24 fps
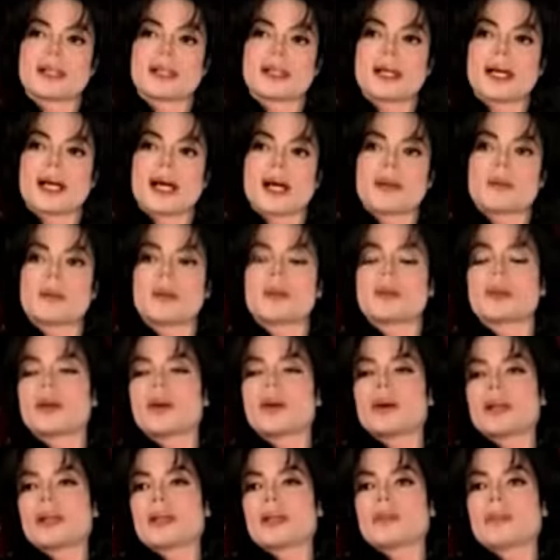I remember
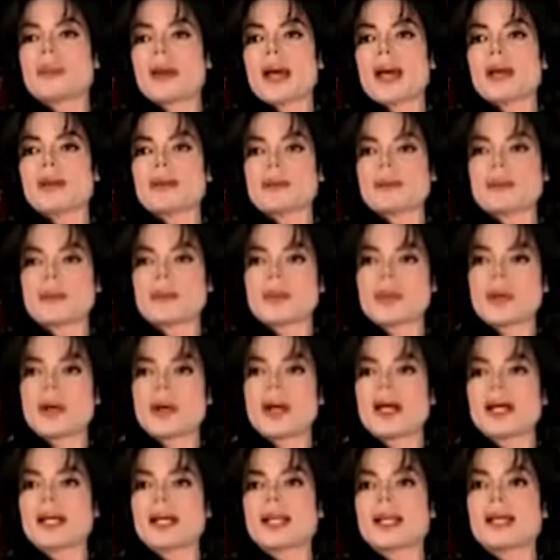going in the bathroom
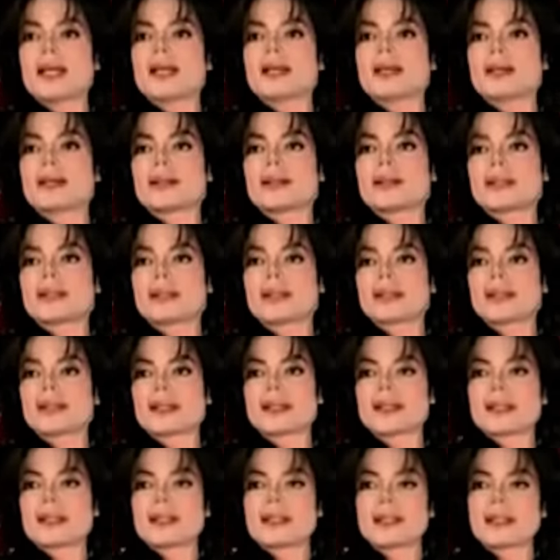crying later
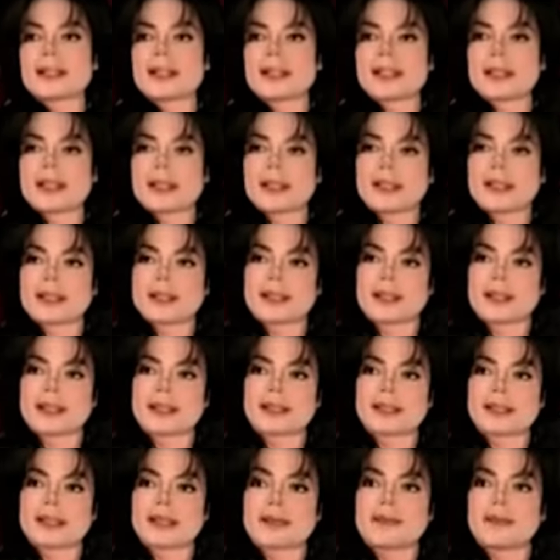
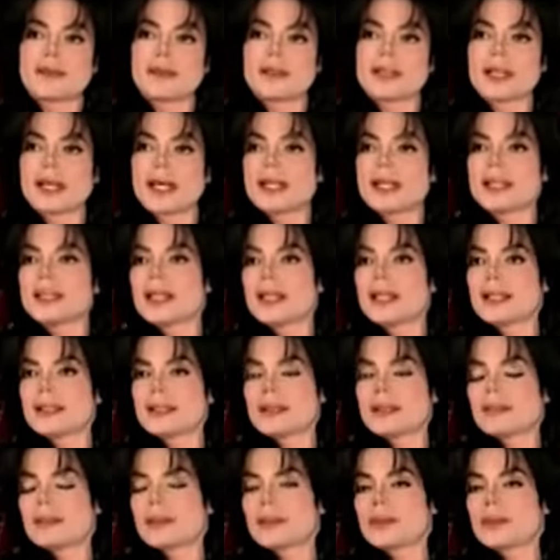because I felt I had done
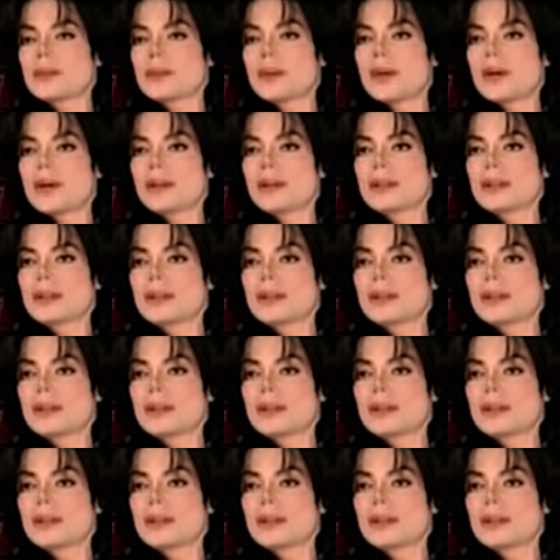something wrong